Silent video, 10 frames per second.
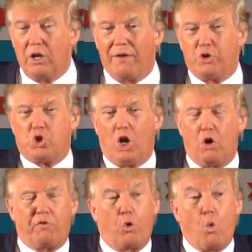know, you have a
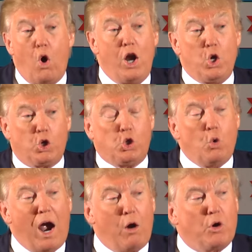show for one or
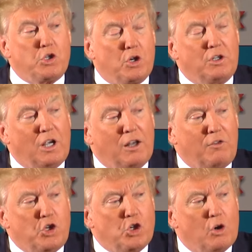two hours on
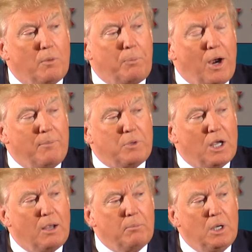television on prime
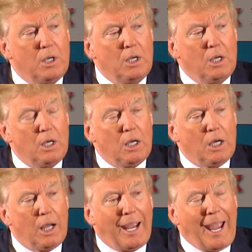time.
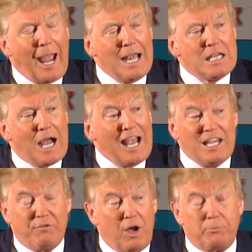And I
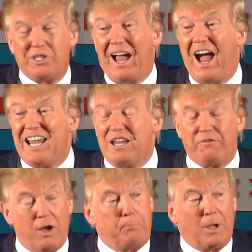give up. See, I
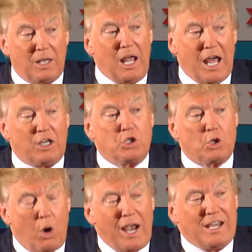give up a lot.
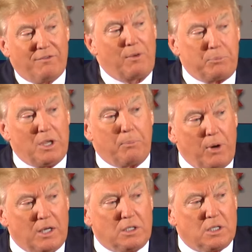So I give up The
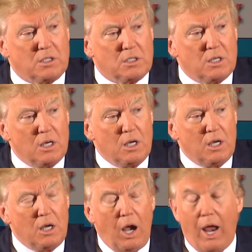Apprentice
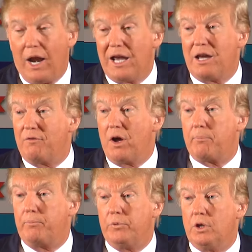and I give up